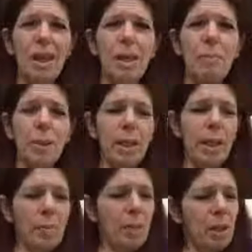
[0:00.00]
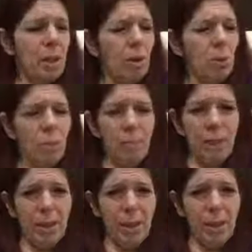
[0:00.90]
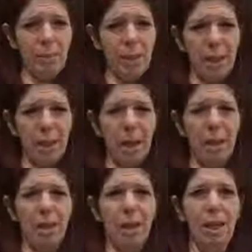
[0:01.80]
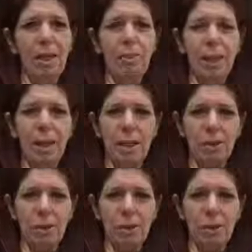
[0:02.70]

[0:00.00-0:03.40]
But I'm alone with my dog and my cat. My kids are